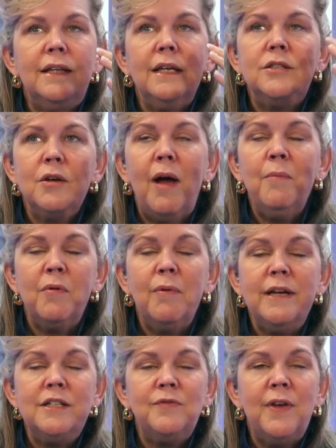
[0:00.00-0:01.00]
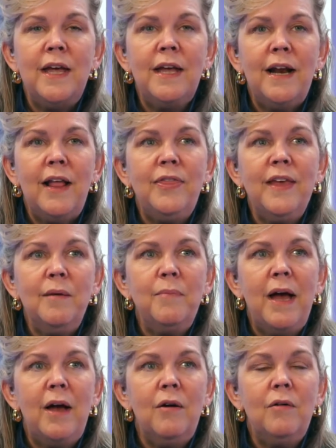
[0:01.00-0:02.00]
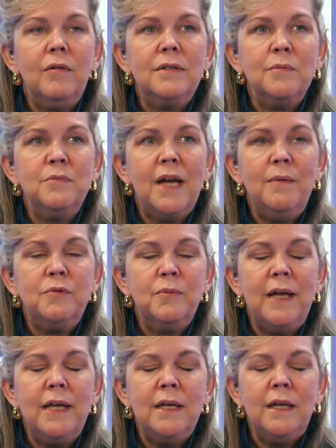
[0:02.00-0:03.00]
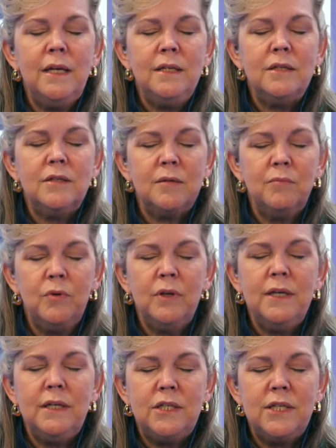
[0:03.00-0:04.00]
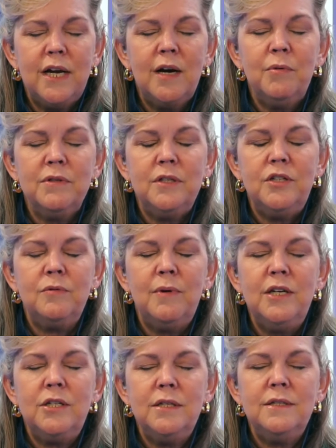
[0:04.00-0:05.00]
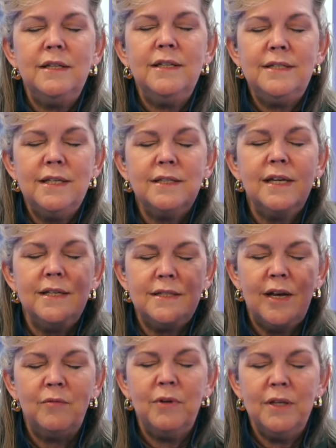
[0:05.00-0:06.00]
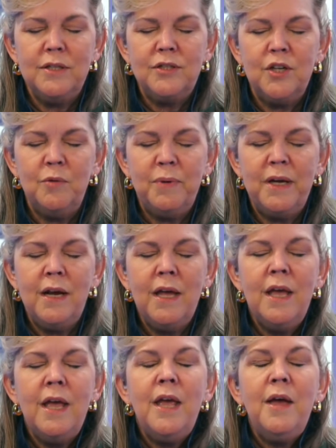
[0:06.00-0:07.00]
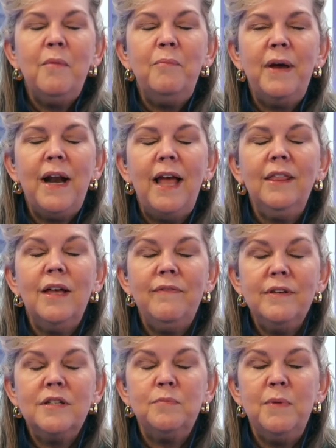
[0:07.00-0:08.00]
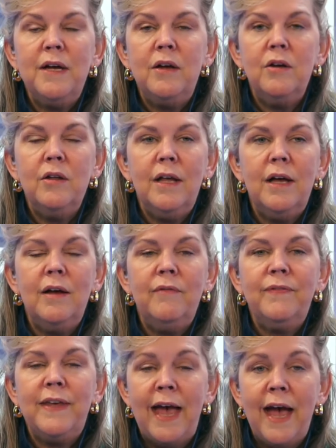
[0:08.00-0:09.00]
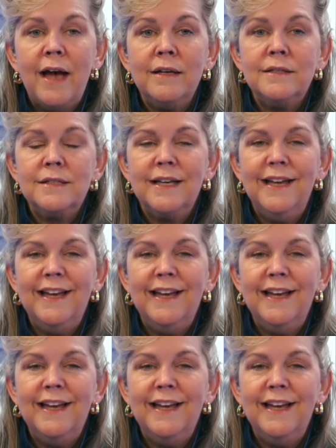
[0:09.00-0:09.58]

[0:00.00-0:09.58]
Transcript: So I'm a race fan, and I think about sometimes when I get into some really terrible situations, this is going to sound really stupid, but I love the smell of gas.